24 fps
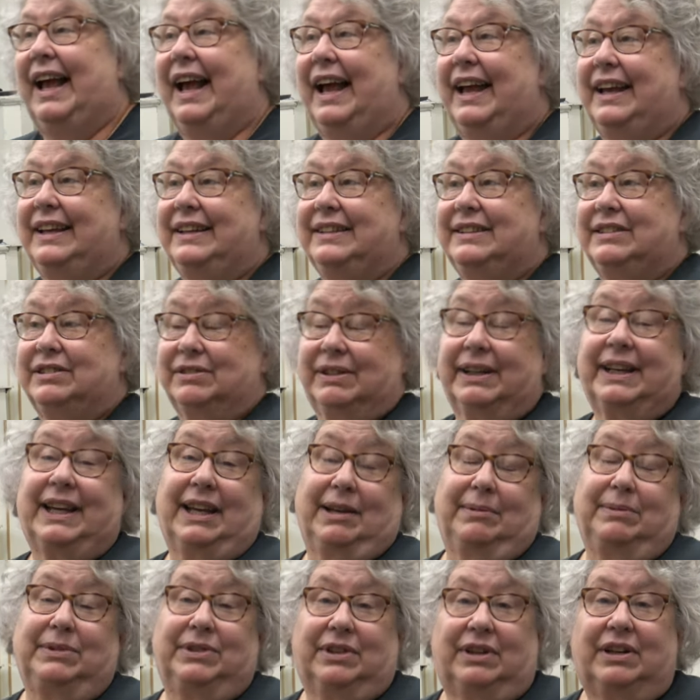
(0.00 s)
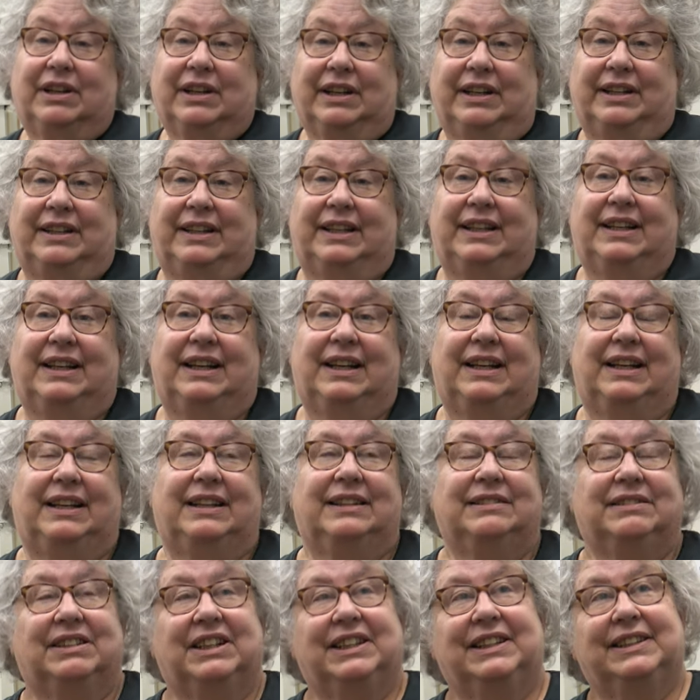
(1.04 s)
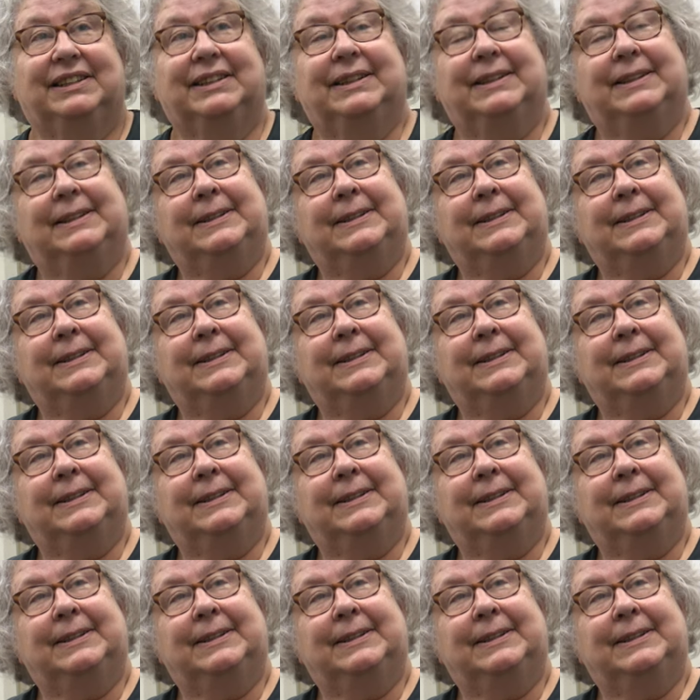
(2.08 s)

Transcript: until I came to art, and I'm like